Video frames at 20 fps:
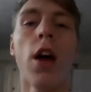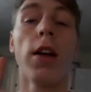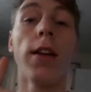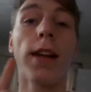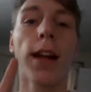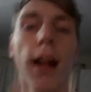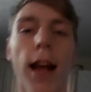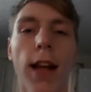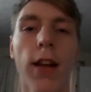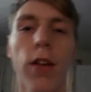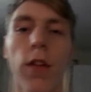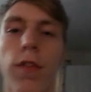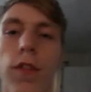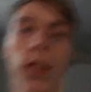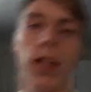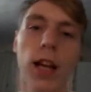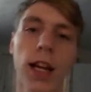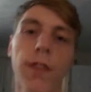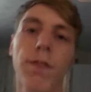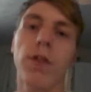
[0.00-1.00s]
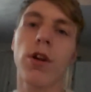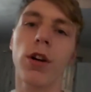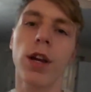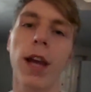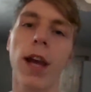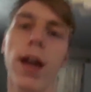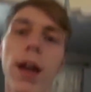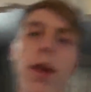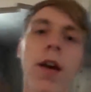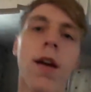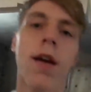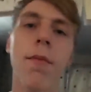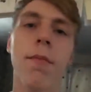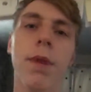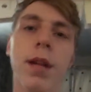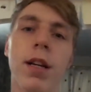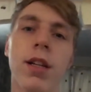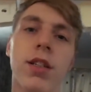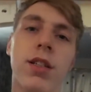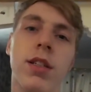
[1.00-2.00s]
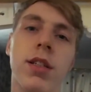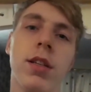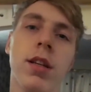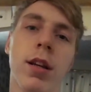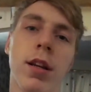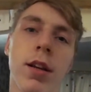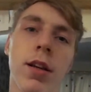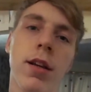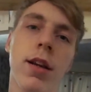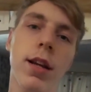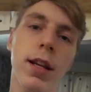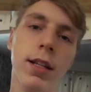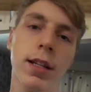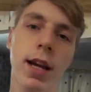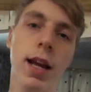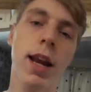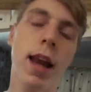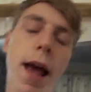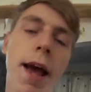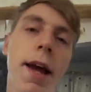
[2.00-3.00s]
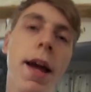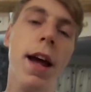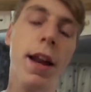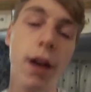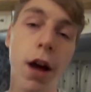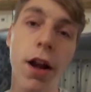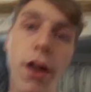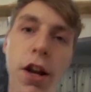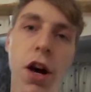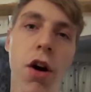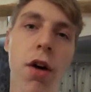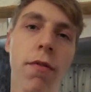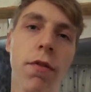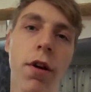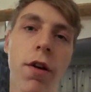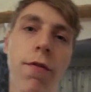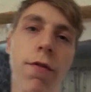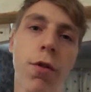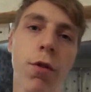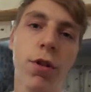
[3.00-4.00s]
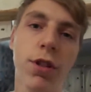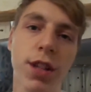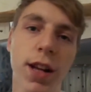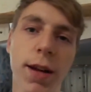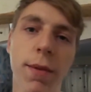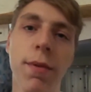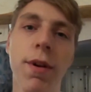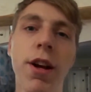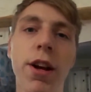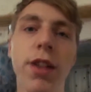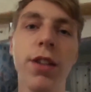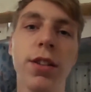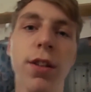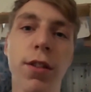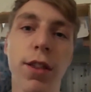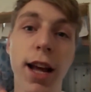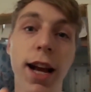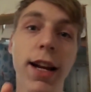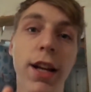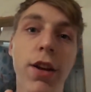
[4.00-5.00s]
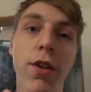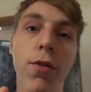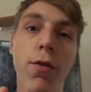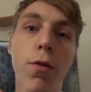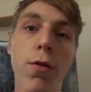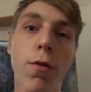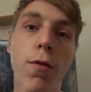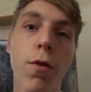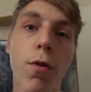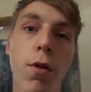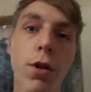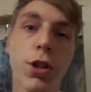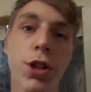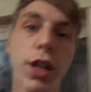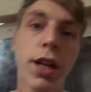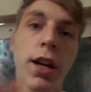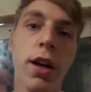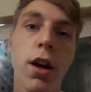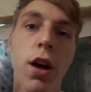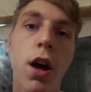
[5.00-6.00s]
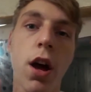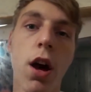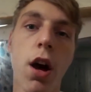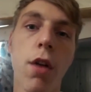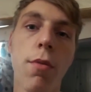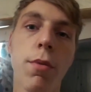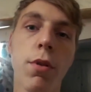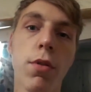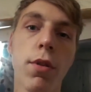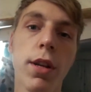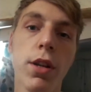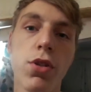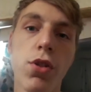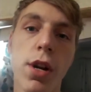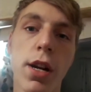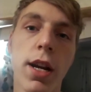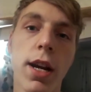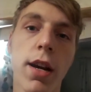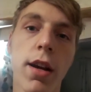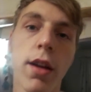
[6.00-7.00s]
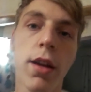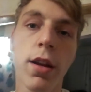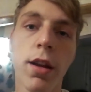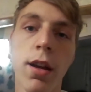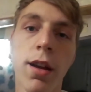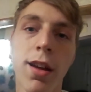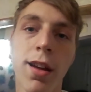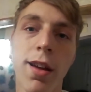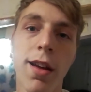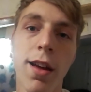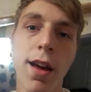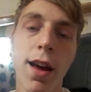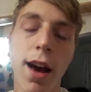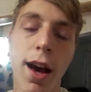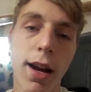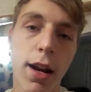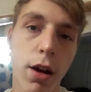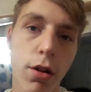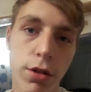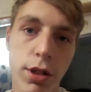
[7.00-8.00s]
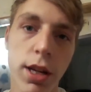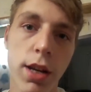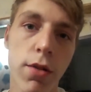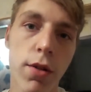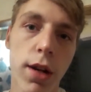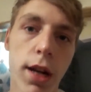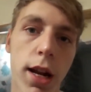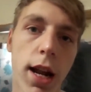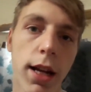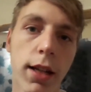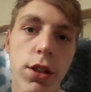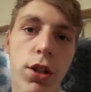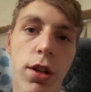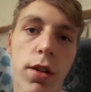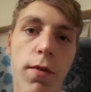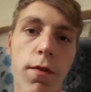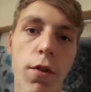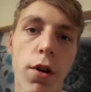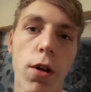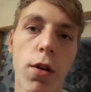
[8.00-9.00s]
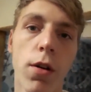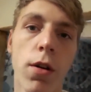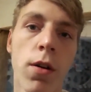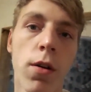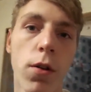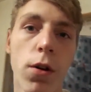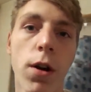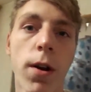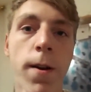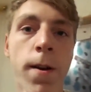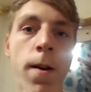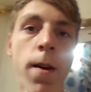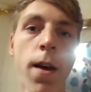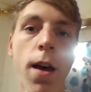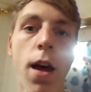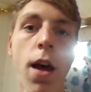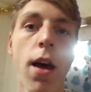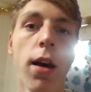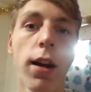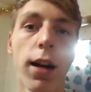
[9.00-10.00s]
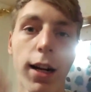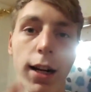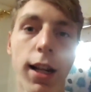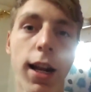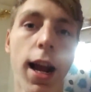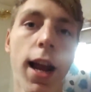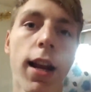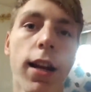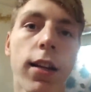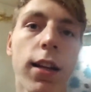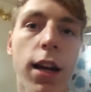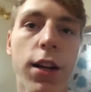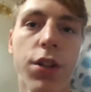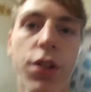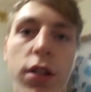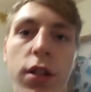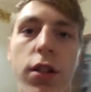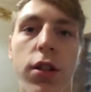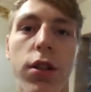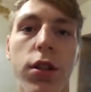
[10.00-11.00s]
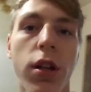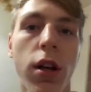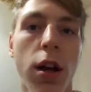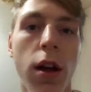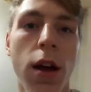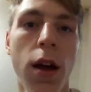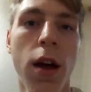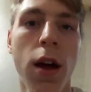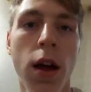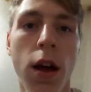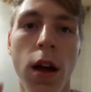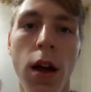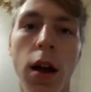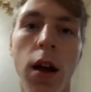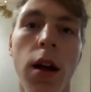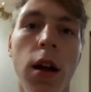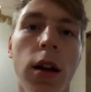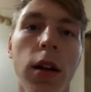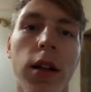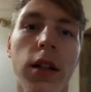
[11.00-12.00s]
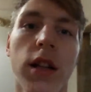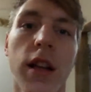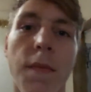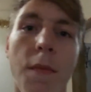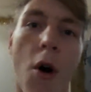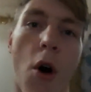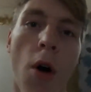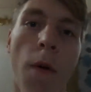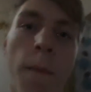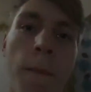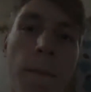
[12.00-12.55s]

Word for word: gonna end off today's vlog here because it's getting late and I know I'm going to fall asleep. So thank you all for watching. Hope you enjoyed it, and I'll see you in the next vlog. Click the annotations to see more.